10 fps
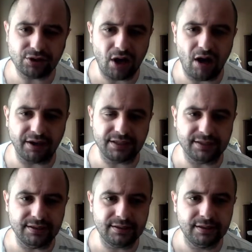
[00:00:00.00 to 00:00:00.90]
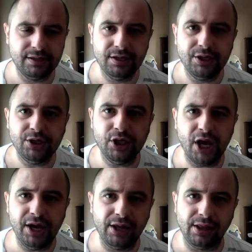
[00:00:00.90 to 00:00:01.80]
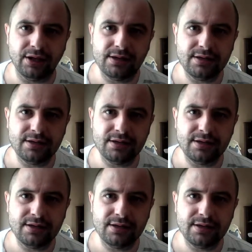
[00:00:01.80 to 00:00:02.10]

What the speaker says: targeted, you're ill.